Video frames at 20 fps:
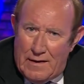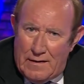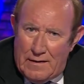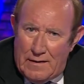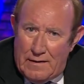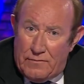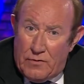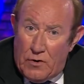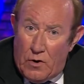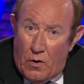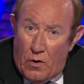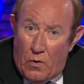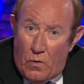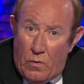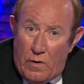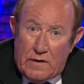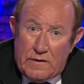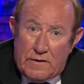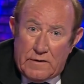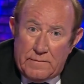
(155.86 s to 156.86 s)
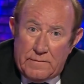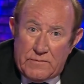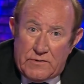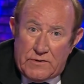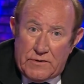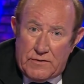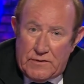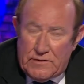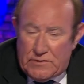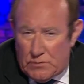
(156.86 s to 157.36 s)
Evening all, welcome
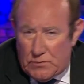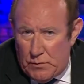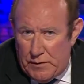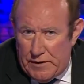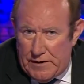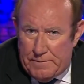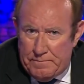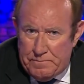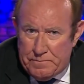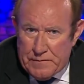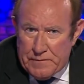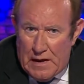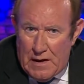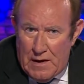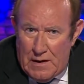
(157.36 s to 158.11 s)
to This Week.